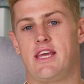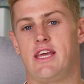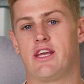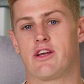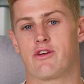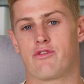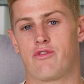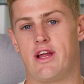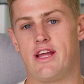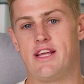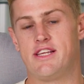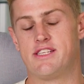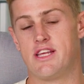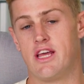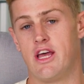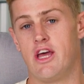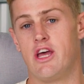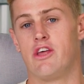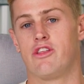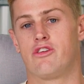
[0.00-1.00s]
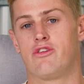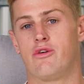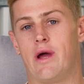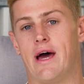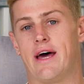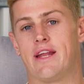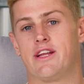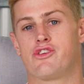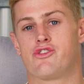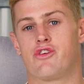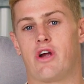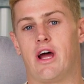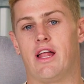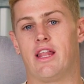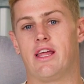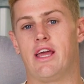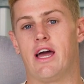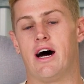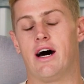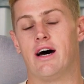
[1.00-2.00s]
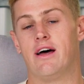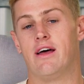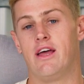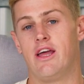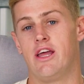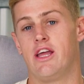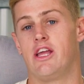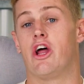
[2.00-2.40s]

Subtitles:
increase throughout Australia,